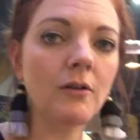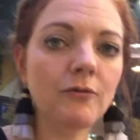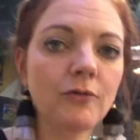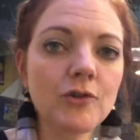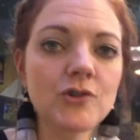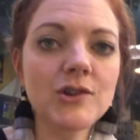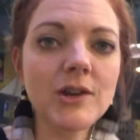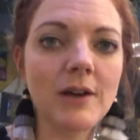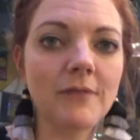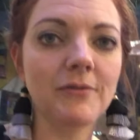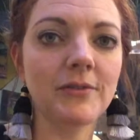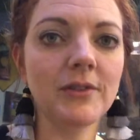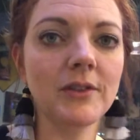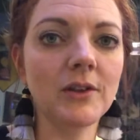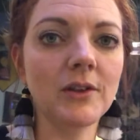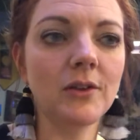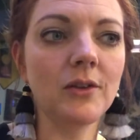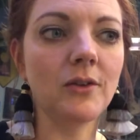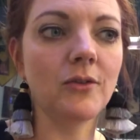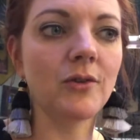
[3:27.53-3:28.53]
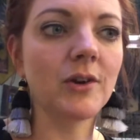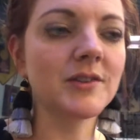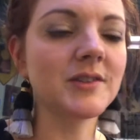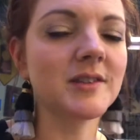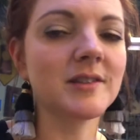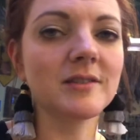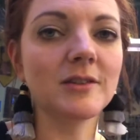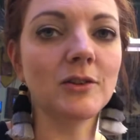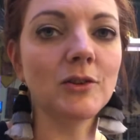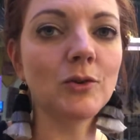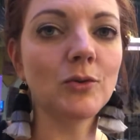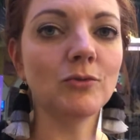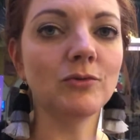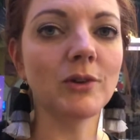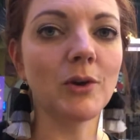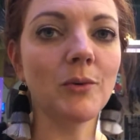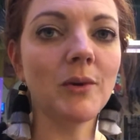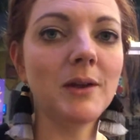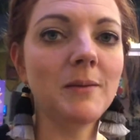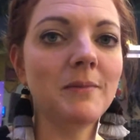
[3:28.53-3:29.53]
For Jeff, the crust is a little
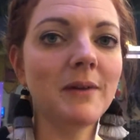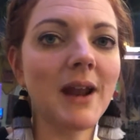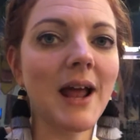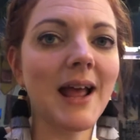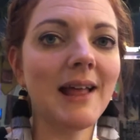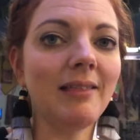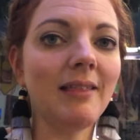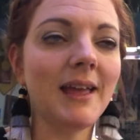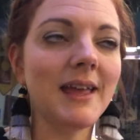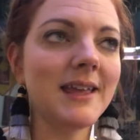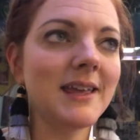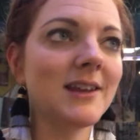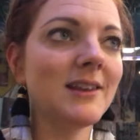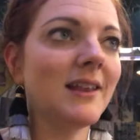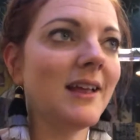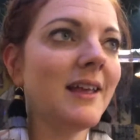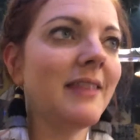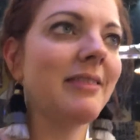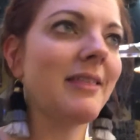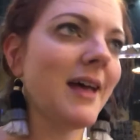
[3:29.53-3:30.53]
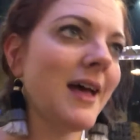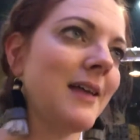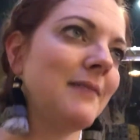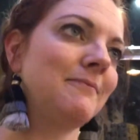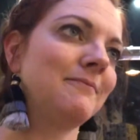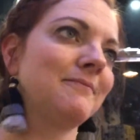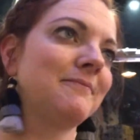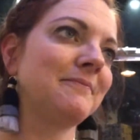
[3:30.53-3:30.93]
doughy, but I like it like that.